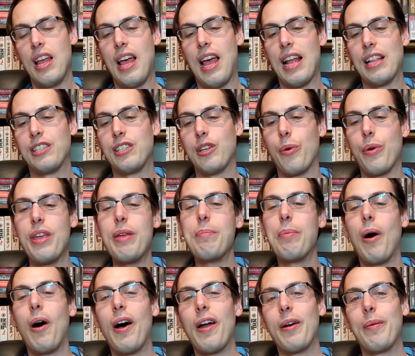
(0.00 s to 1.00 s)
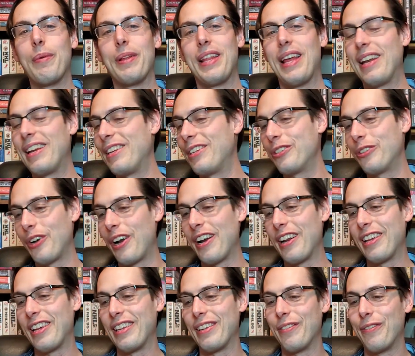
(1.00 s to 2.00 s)
And so he bought them, and then he's
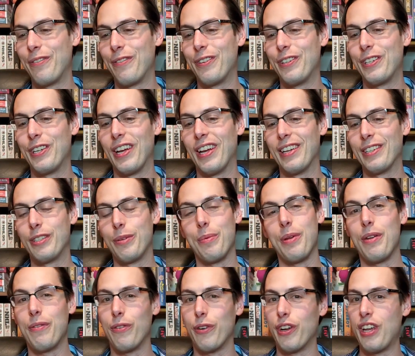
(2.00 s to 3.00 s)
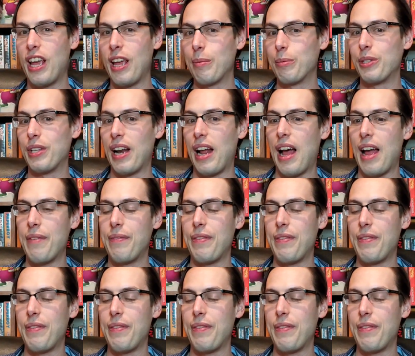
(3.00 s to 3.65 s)
trading it to, to me for games that I